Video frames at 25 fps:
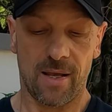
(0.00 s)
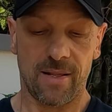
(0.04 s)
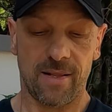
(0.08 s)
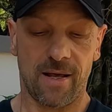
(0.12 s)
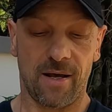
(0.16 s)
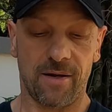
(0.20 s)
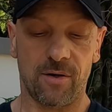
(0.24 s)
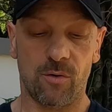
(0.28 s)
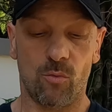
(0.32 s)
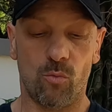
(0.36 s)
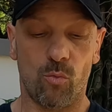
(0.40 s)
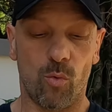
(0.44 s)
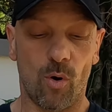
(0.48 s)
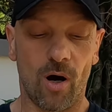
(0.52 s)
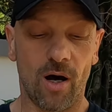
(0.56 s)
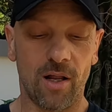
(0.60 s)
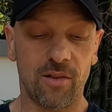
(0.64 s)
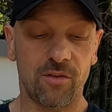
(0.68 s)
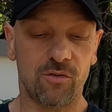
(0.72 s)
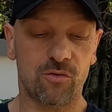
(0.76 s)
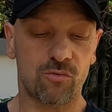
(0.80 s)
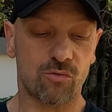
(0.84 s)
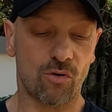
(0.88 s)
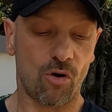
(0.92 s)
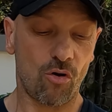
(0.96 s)
Now the one
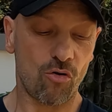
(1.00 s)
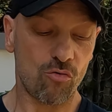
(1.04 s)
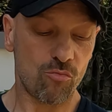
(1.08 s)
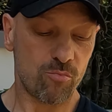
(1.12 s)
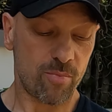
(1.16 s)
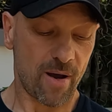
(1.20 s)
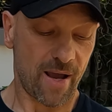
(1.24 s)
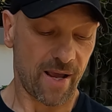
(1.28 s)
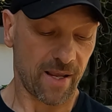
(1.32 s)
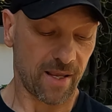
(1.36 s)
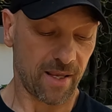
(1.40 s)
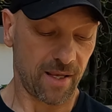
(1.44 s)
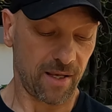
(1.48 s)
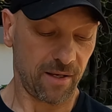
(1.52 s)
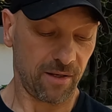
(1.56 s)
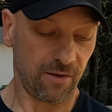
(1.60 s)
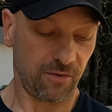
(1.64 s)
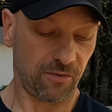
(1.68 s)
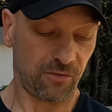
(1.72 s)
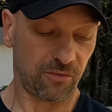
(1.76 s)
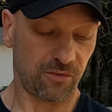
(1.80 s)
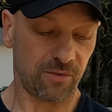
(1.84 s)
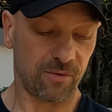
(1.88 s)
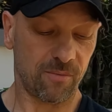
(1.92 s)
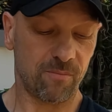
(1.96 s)
drawback
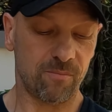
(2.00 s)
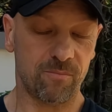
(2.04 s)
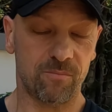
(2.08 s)
is